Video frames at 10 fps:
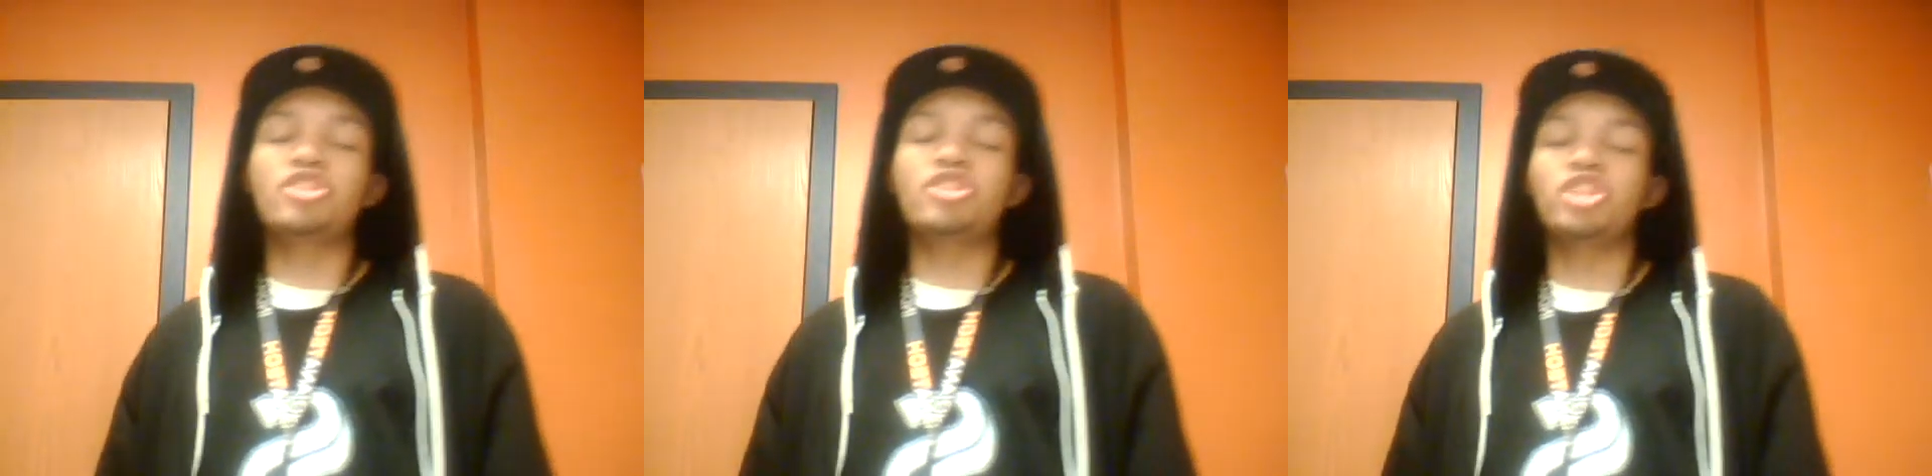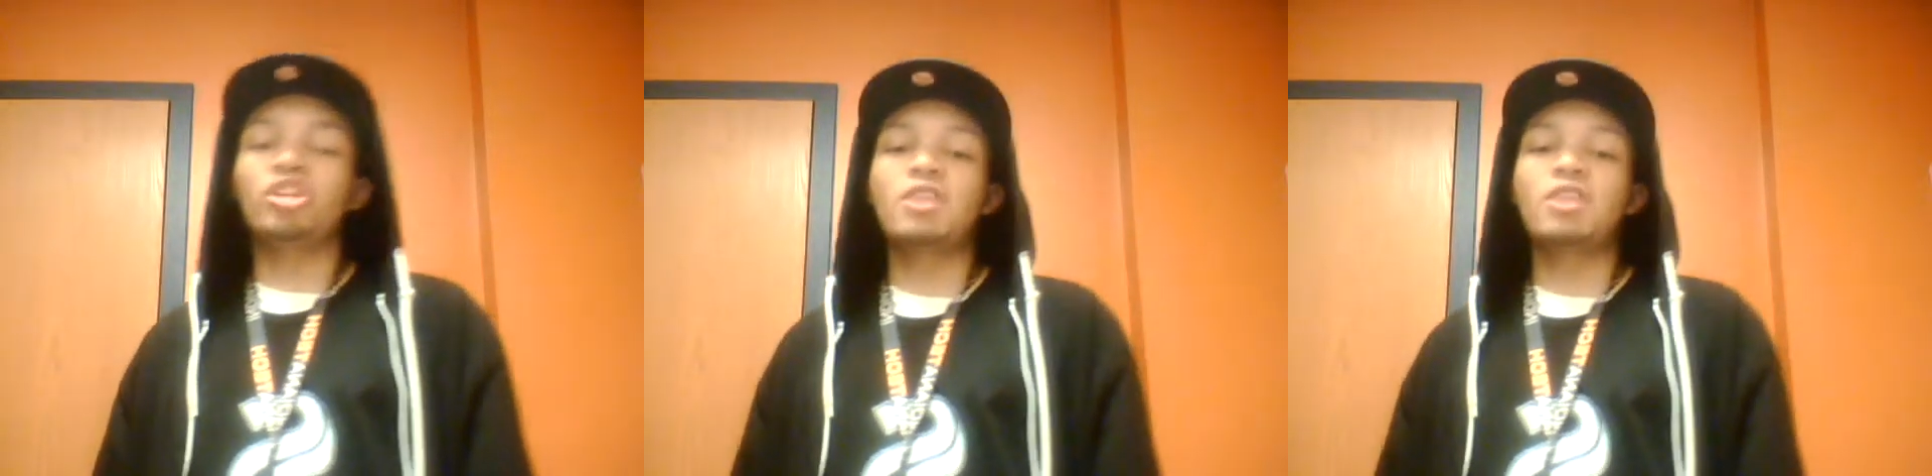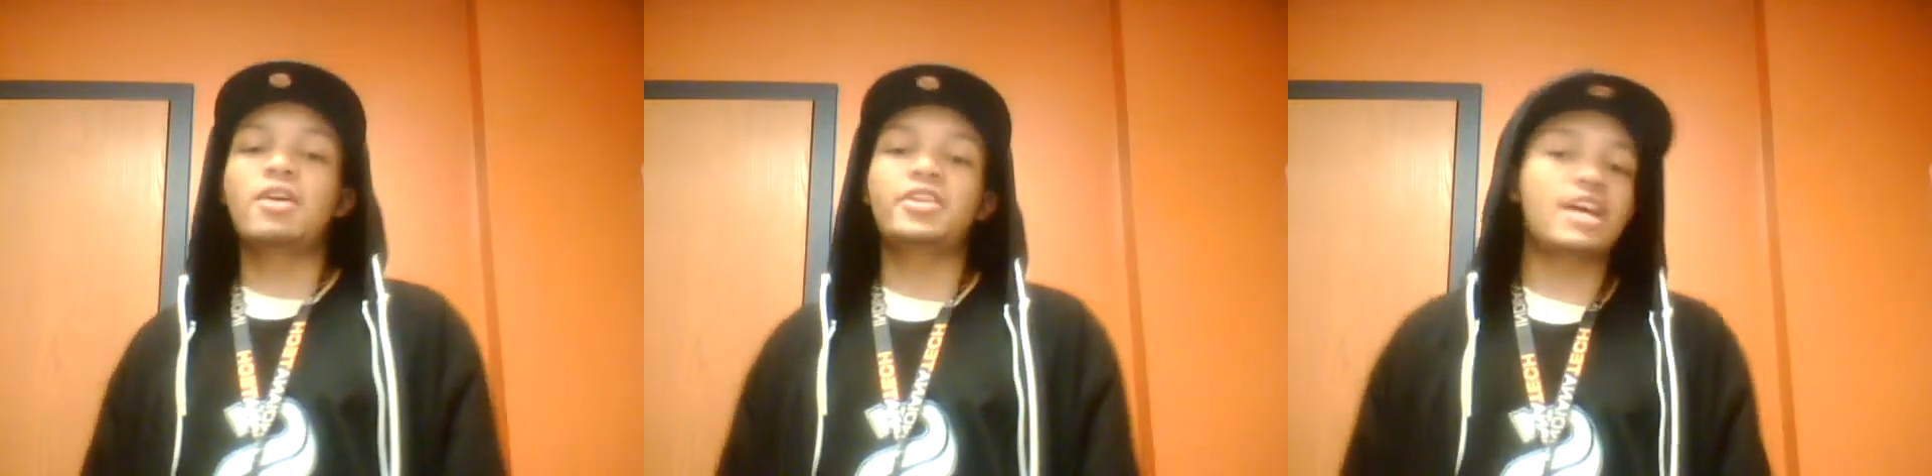The Shield were
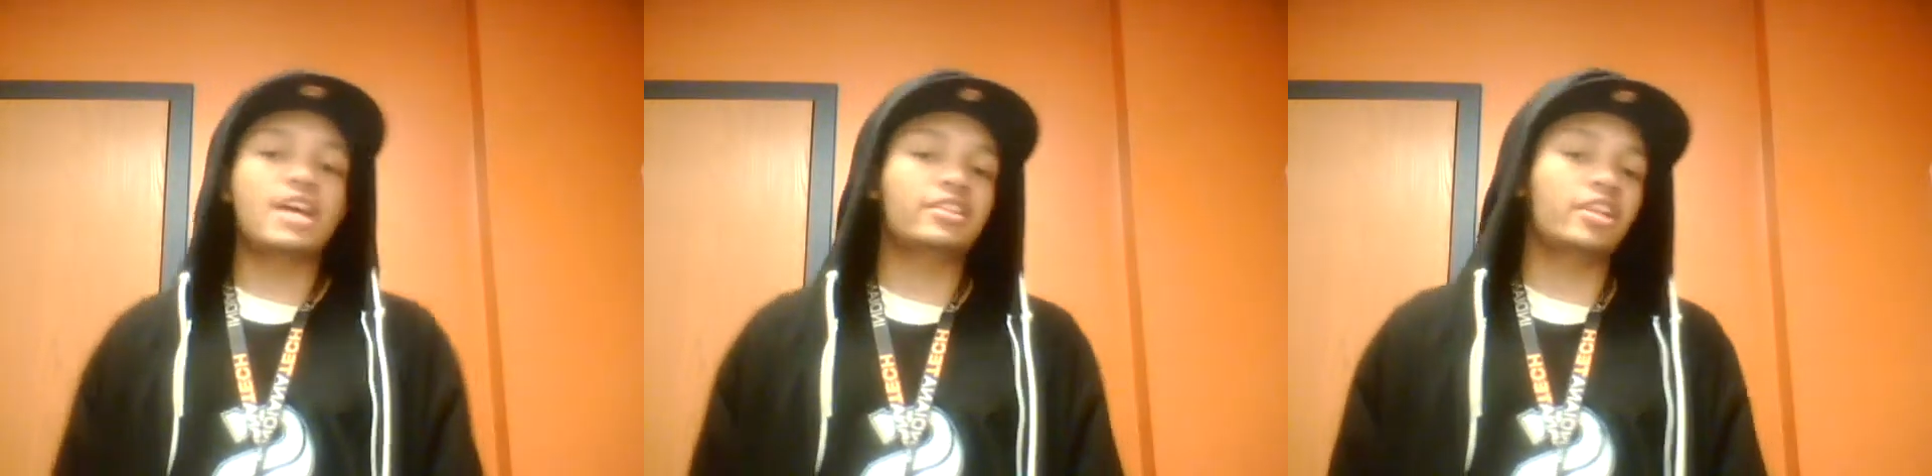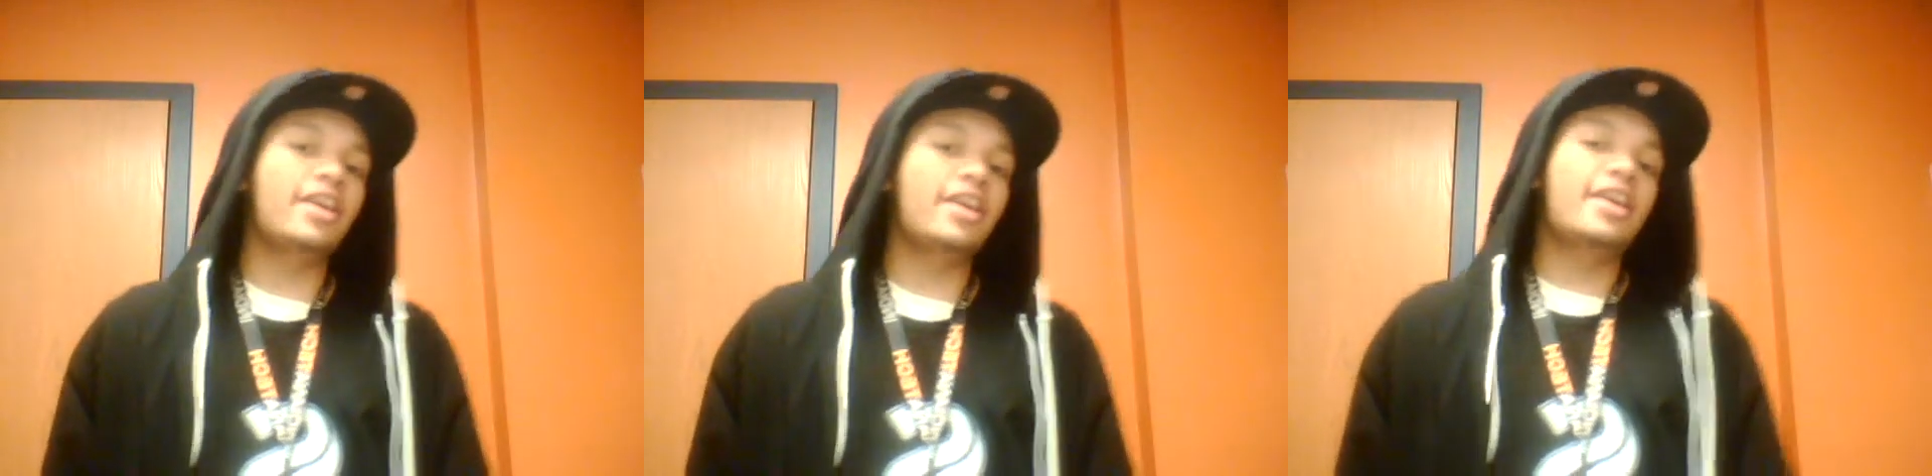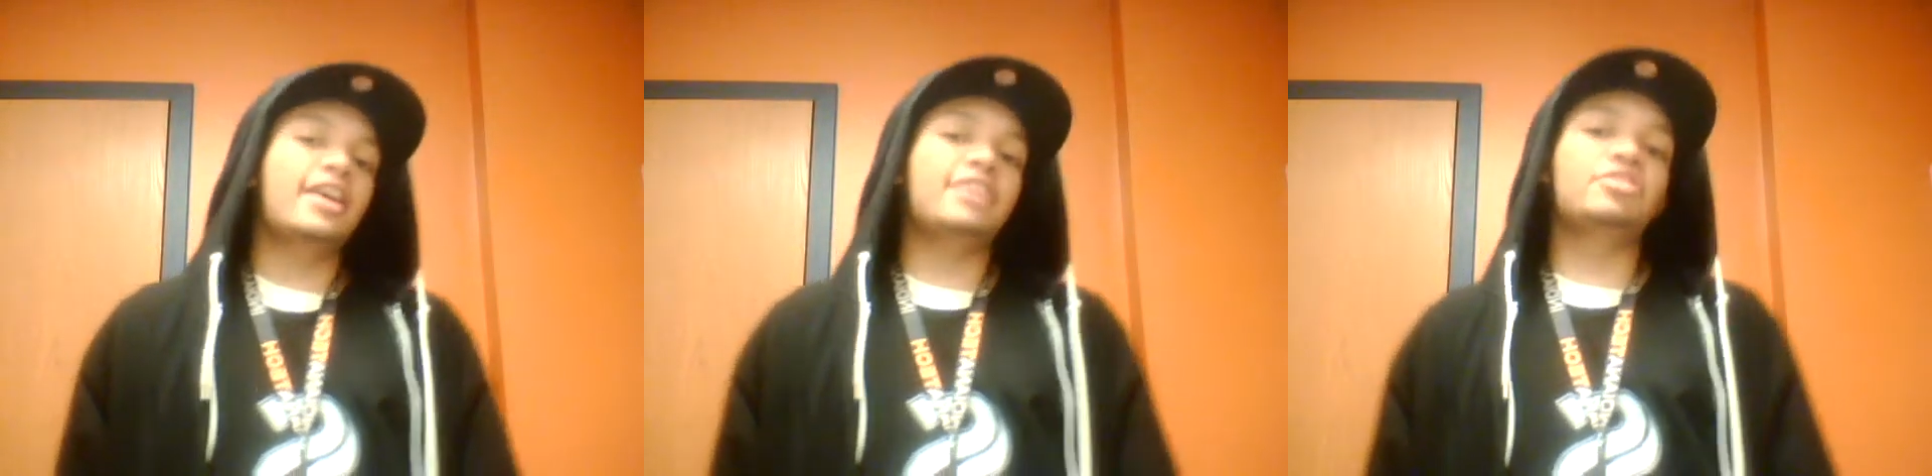already out there.
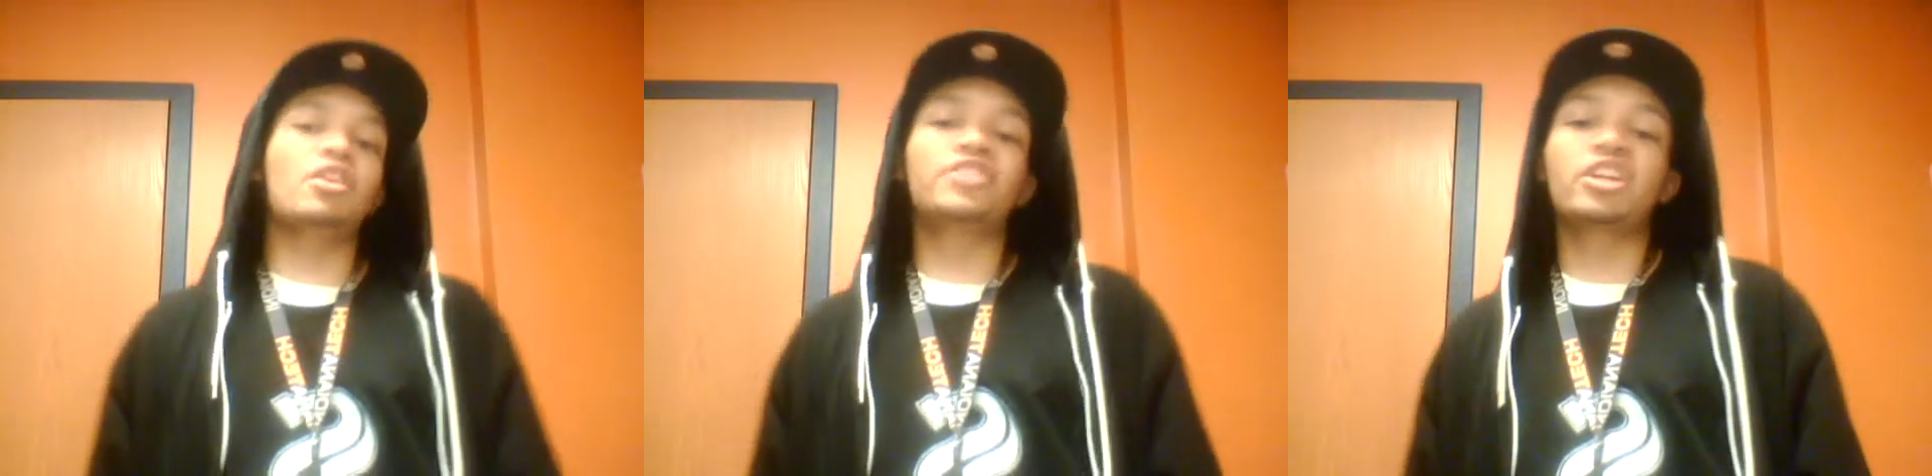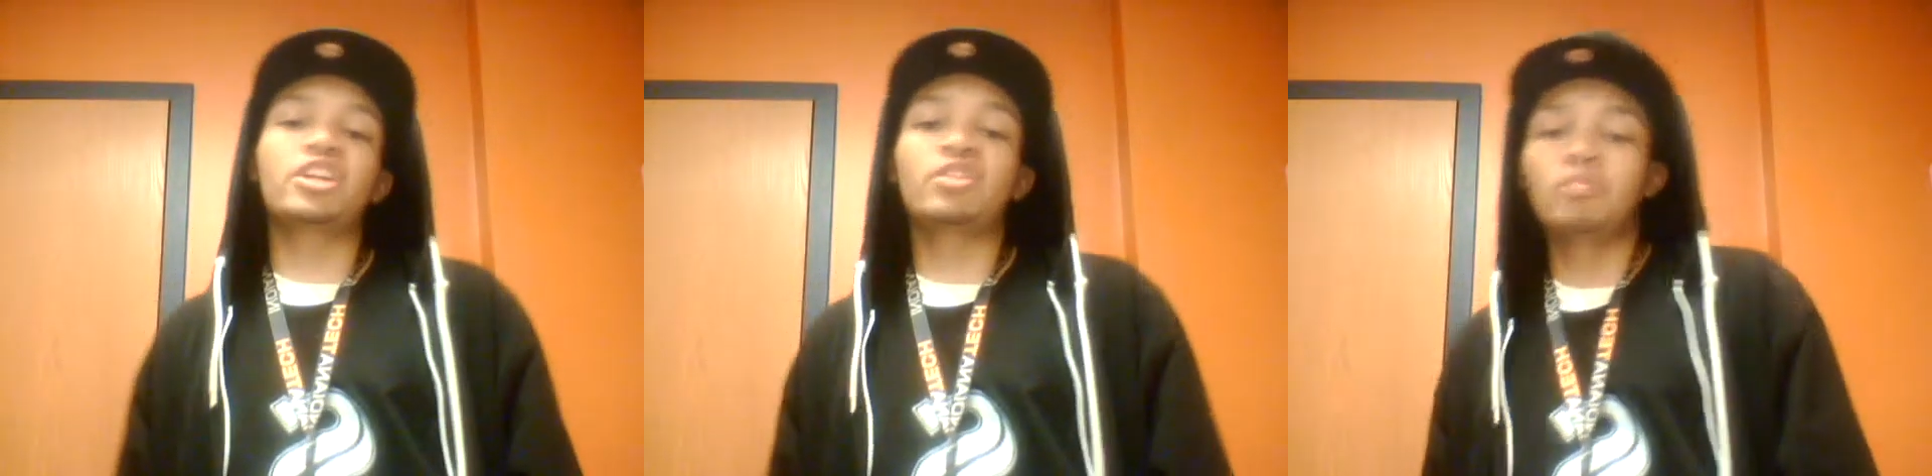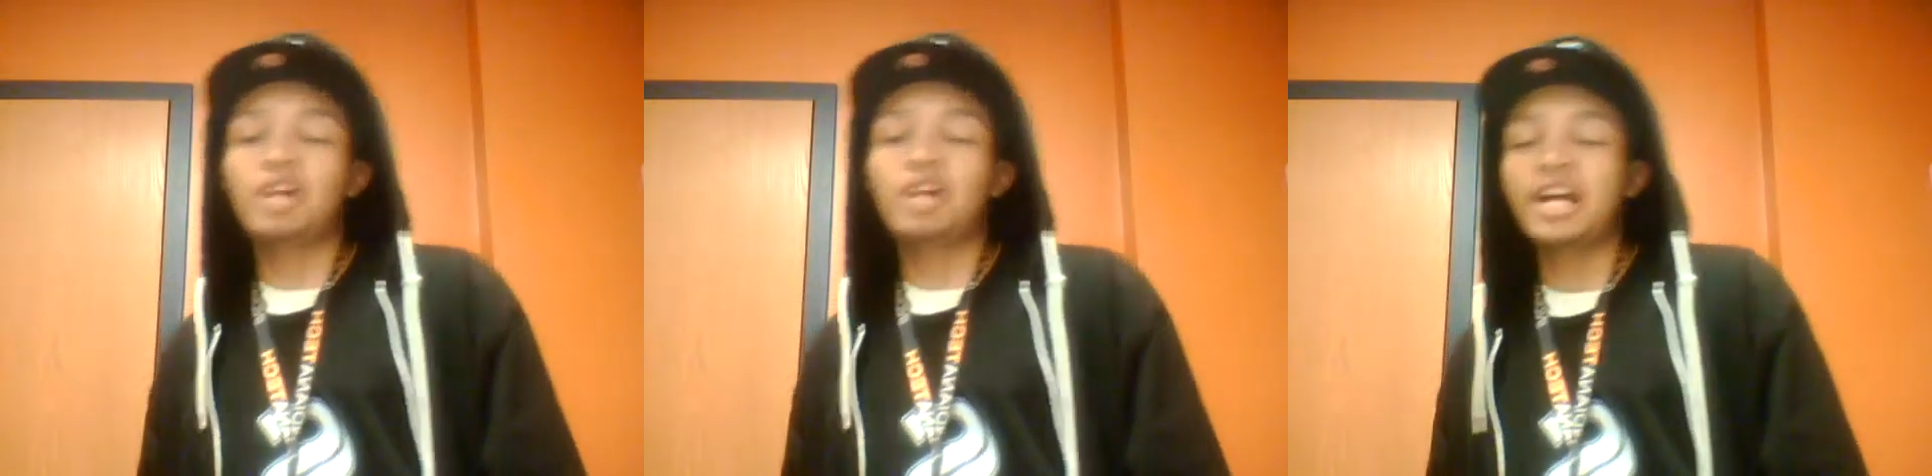And Dolph
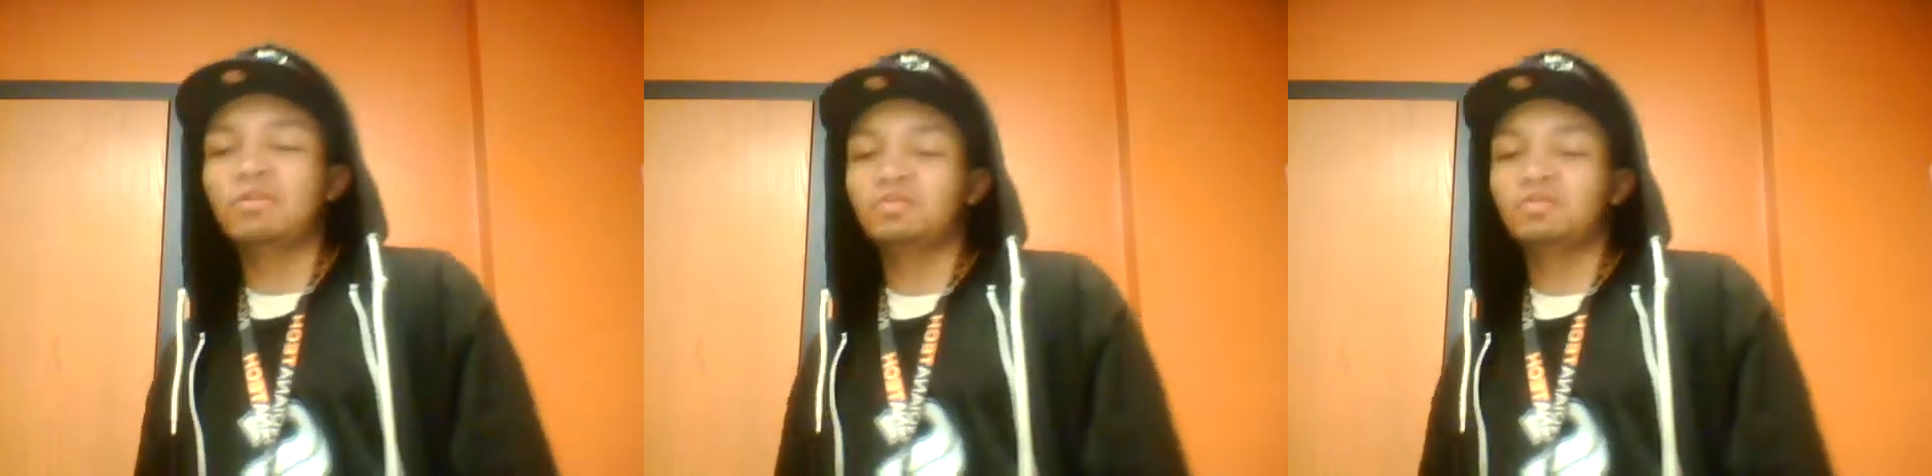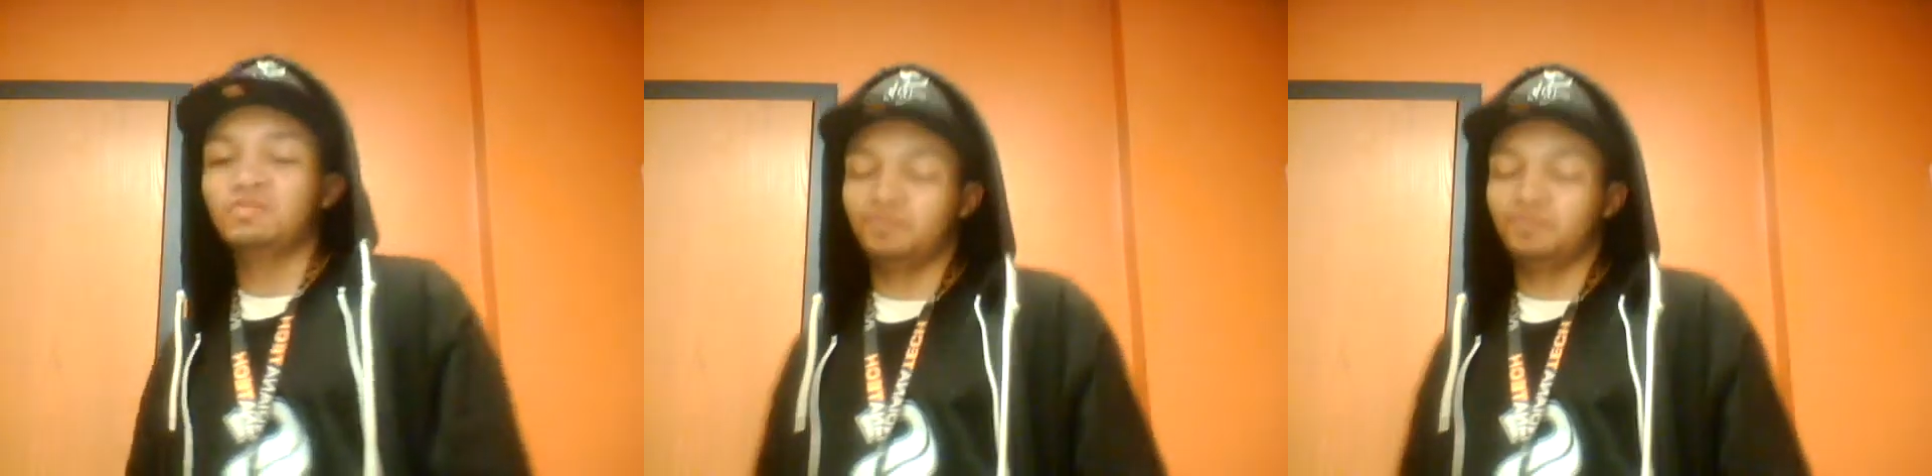Ziggler brought out